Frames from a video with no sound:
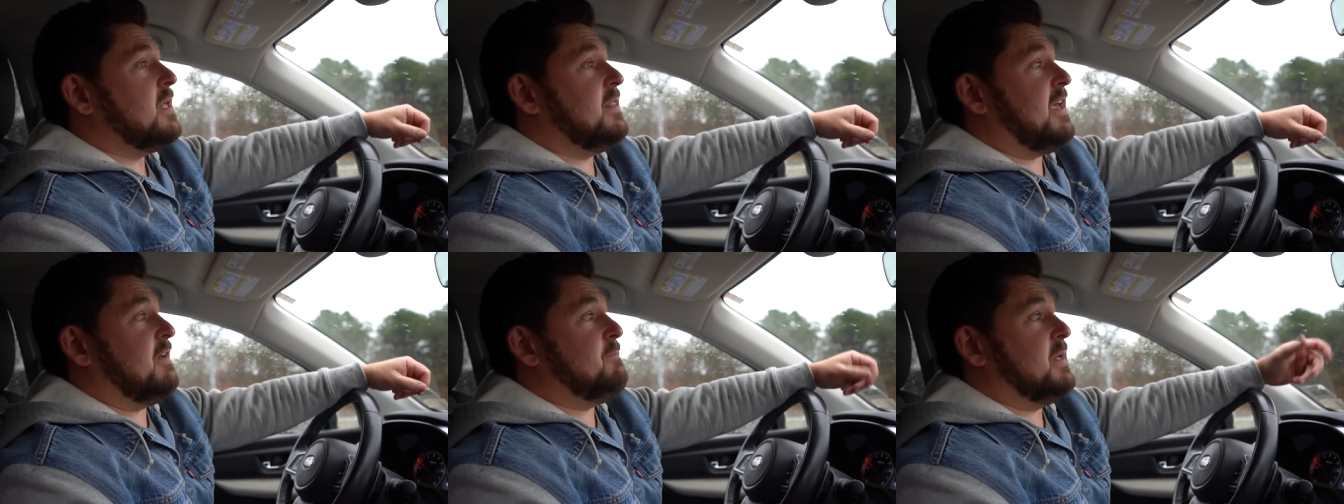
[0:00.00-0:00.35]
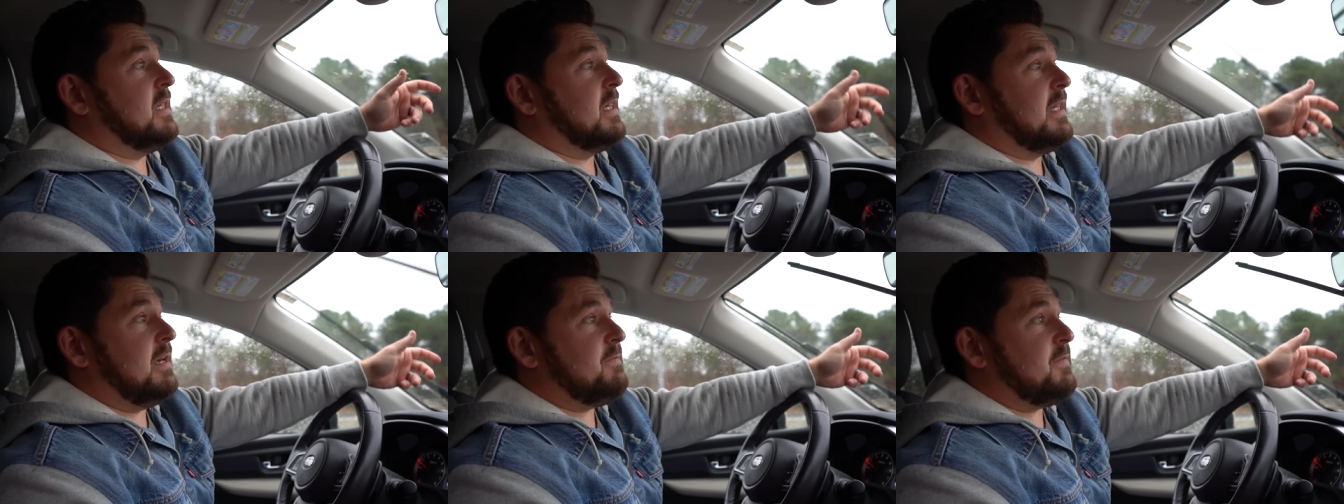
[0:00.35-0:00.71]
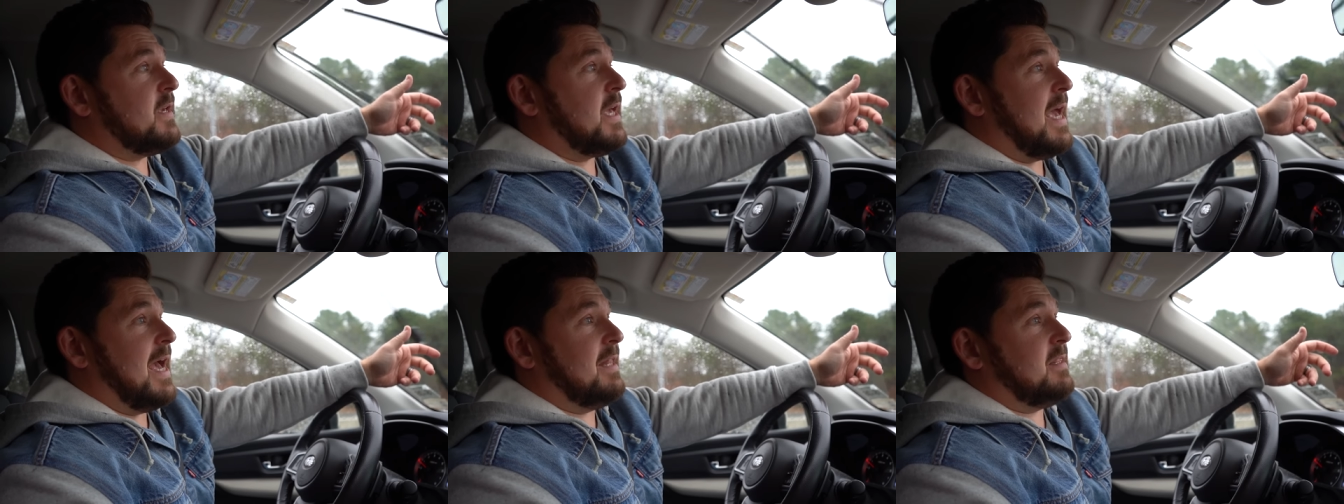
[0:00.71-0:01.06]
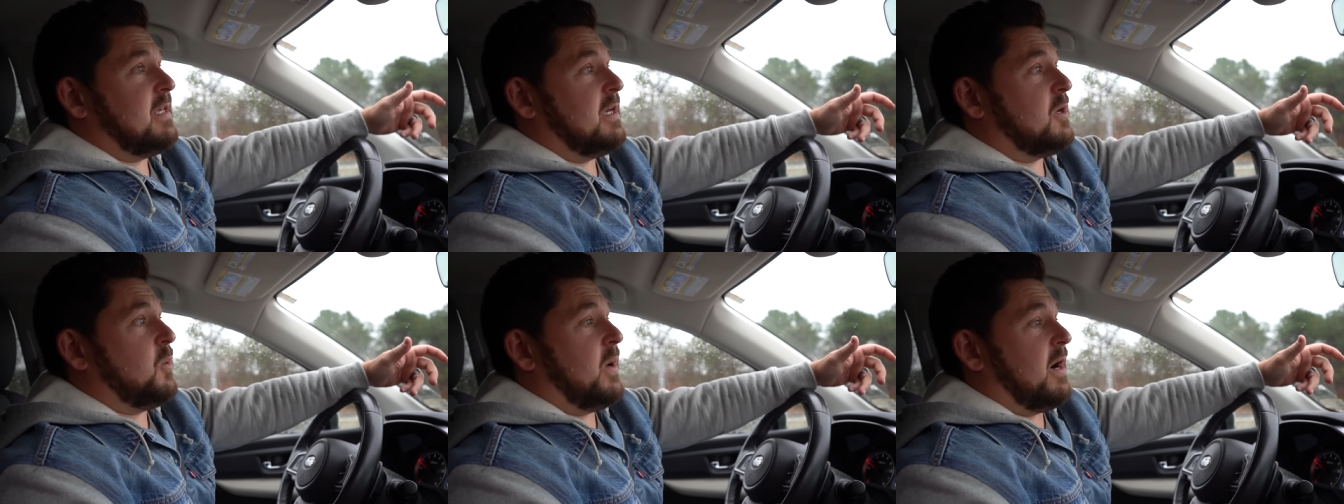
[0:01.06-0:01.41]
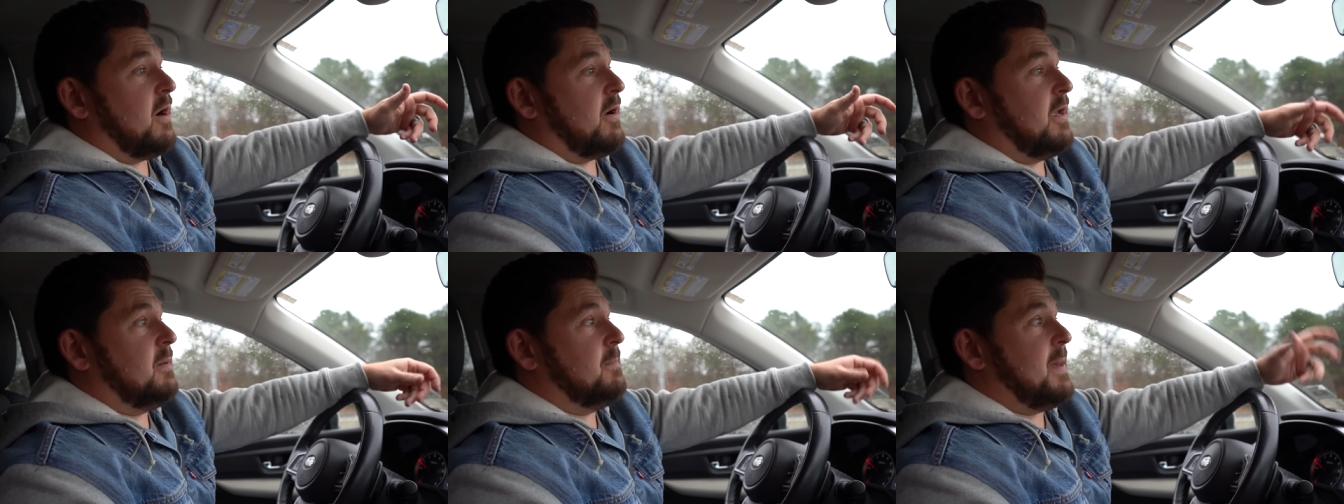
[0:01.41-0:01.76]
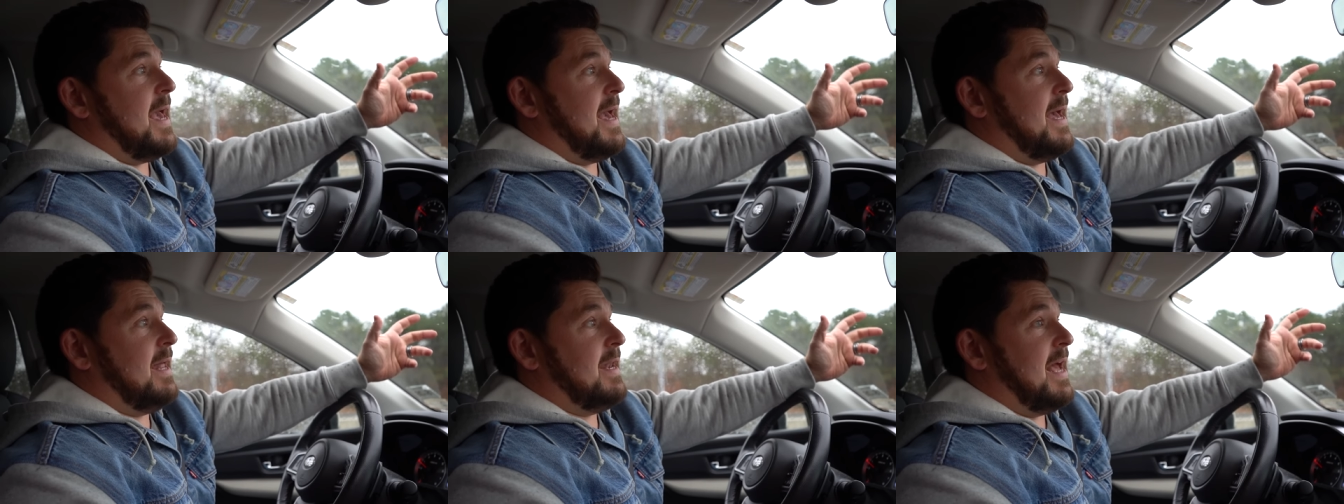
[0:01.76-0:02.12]
They've been living at the aquarium,
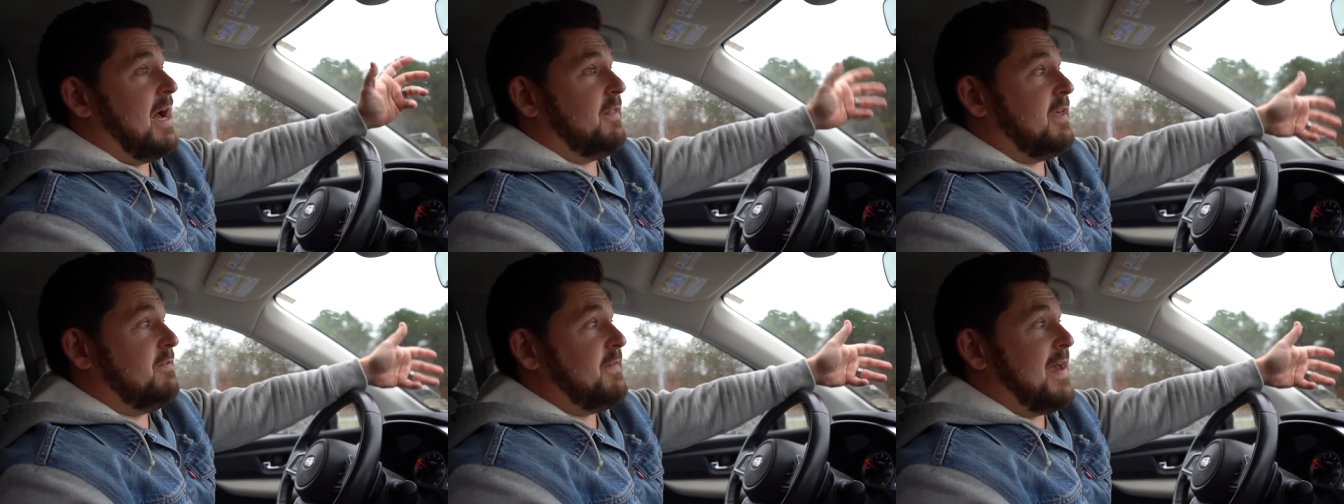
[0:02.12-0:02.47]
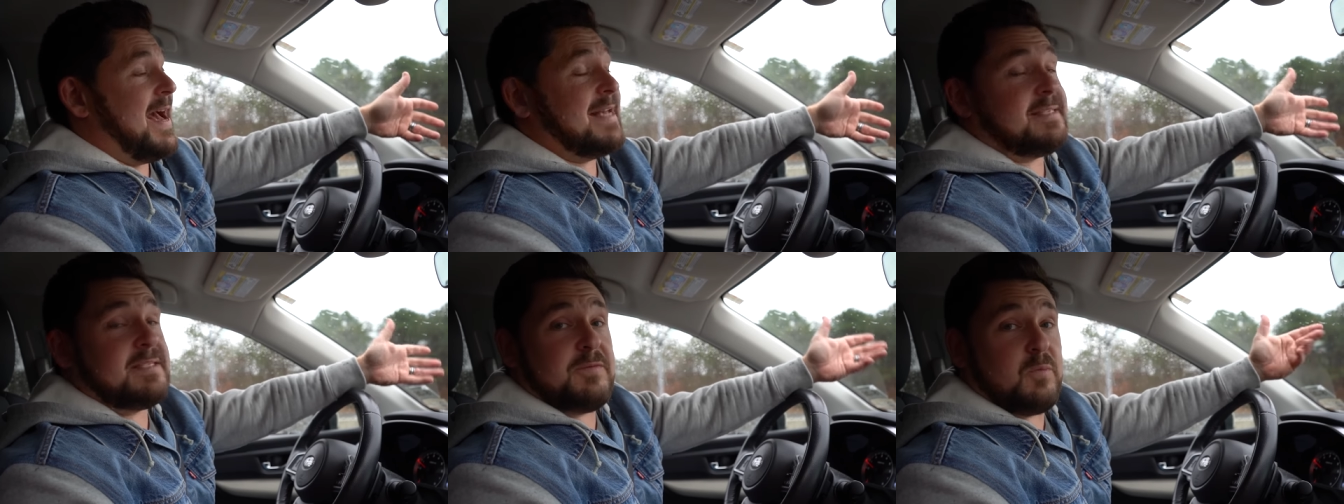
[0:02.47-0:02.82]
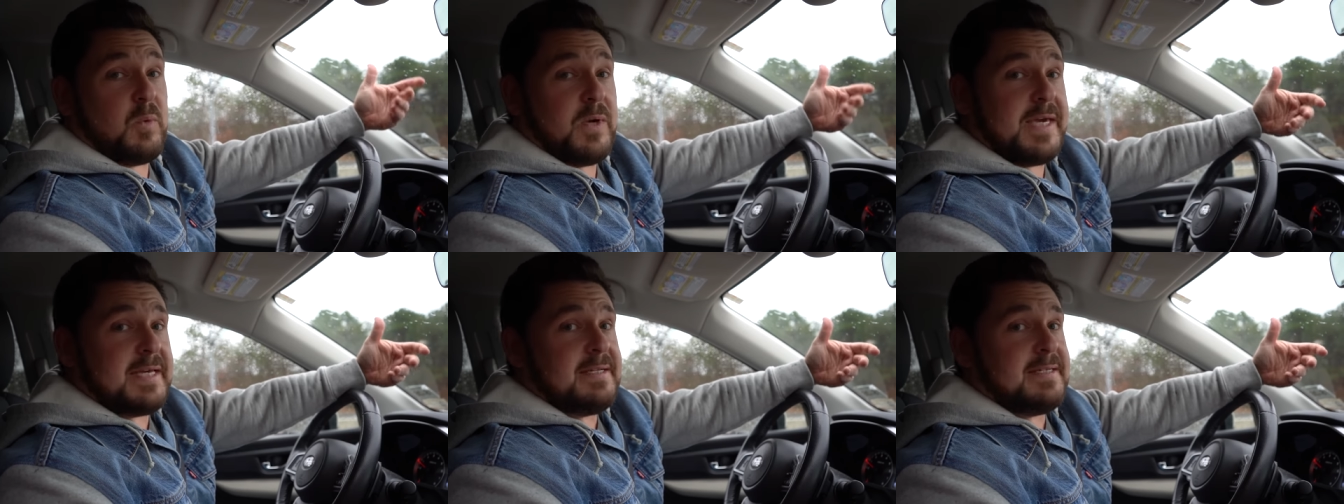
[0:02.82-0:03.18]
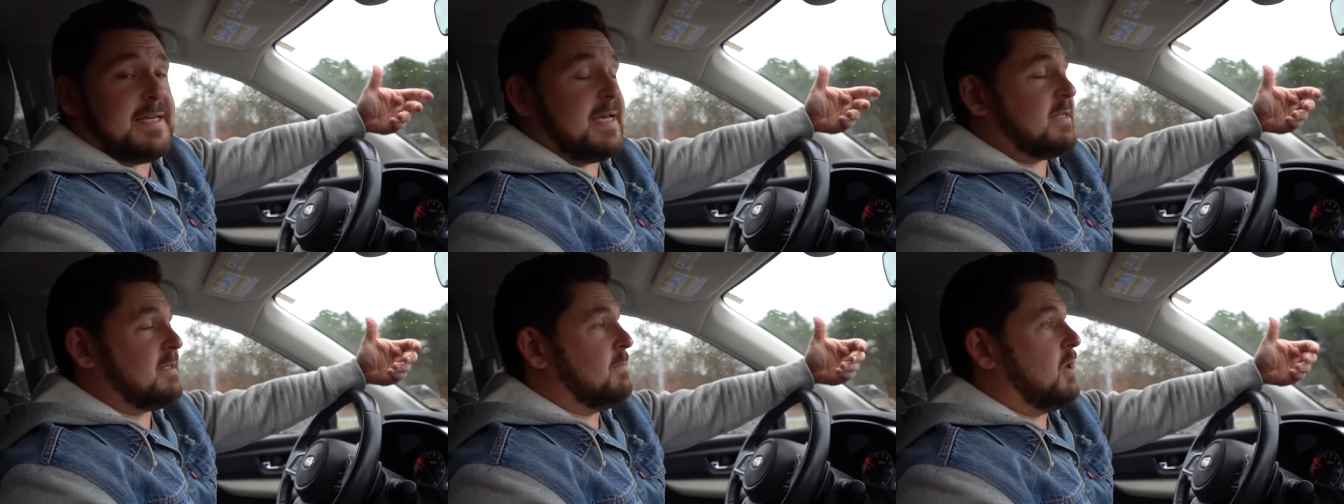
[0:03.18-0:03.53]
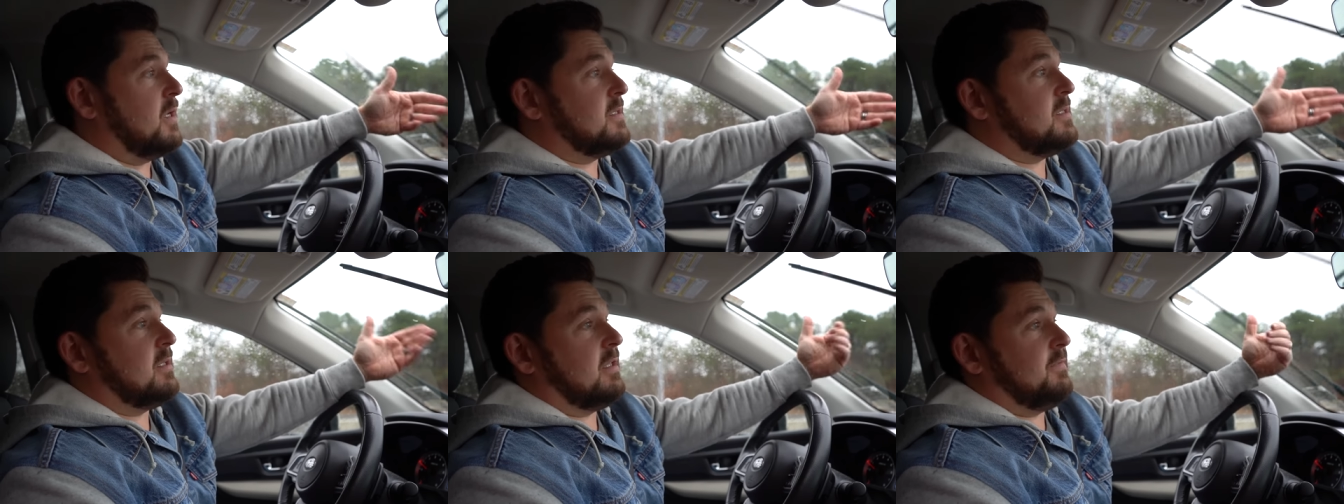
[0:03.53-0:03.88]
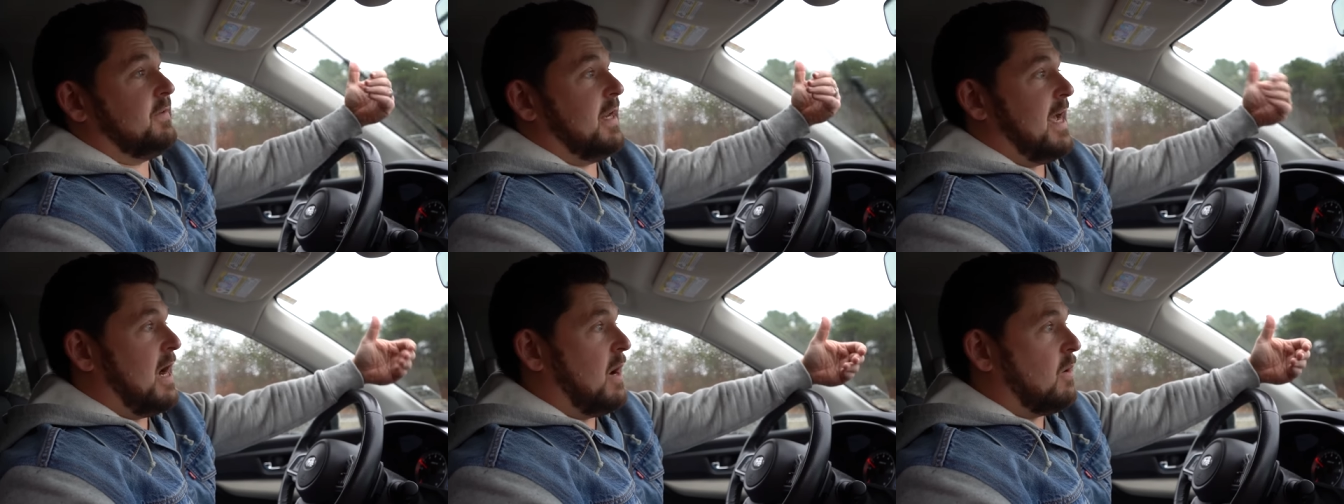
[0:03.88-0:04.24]
and now they've asked if we can take them on to live
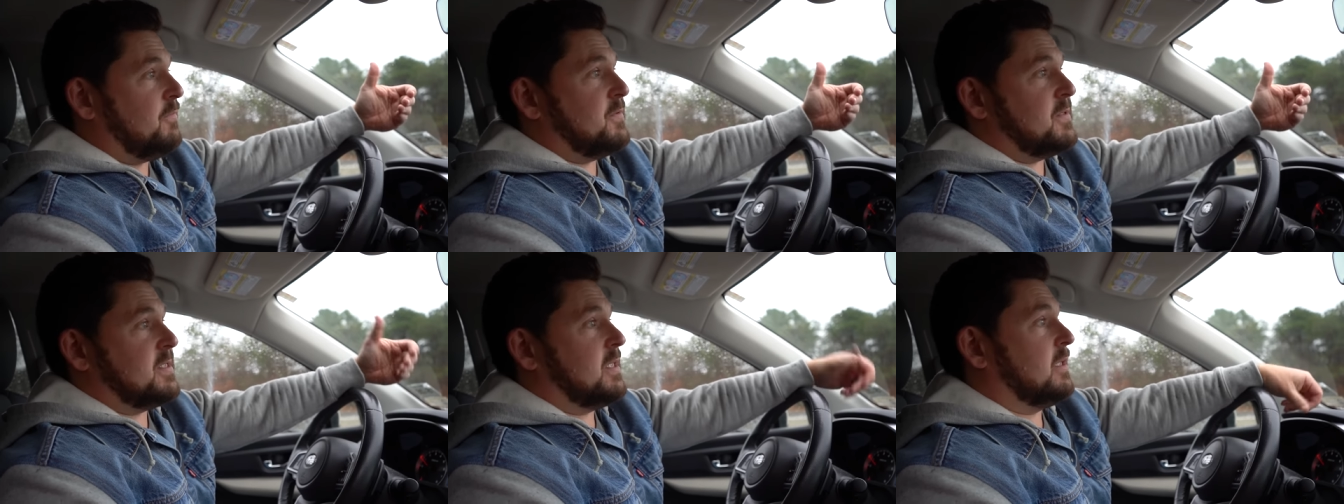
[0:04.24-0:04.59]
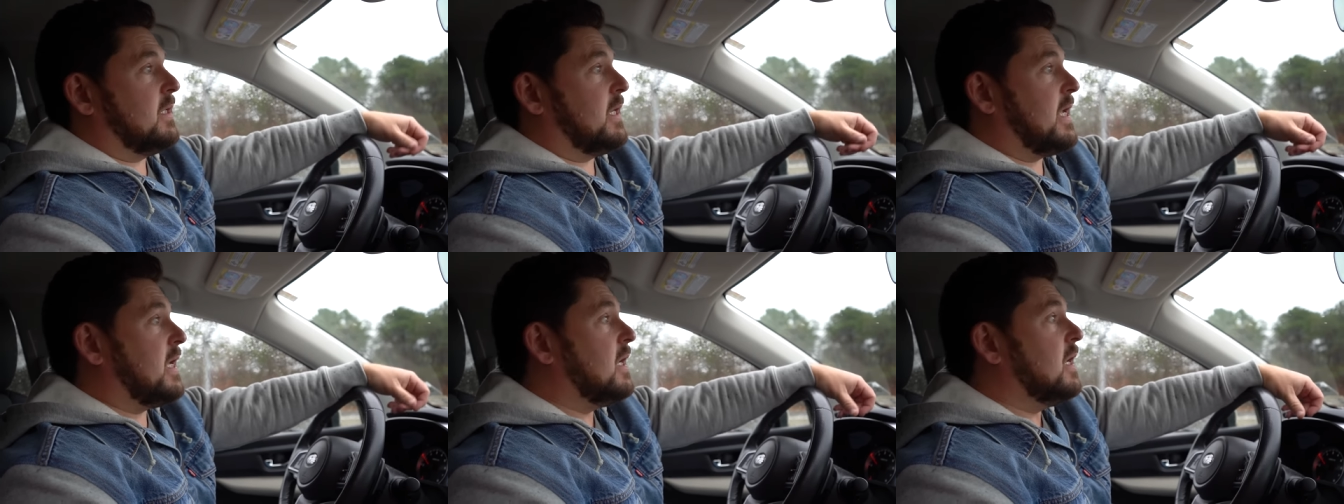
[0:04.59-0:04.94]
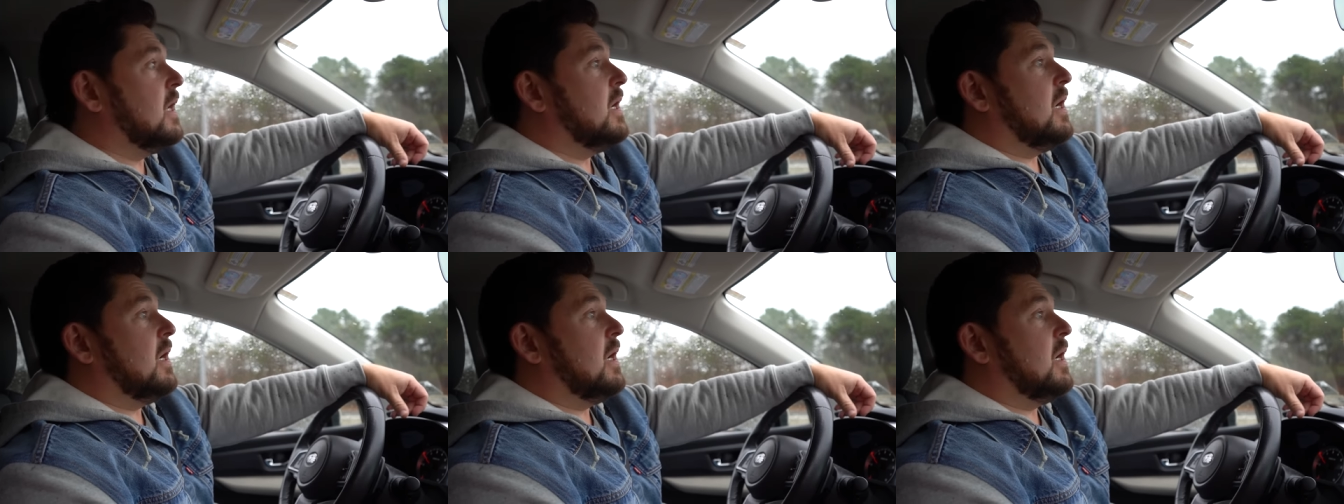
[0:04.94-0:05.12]
at our facility.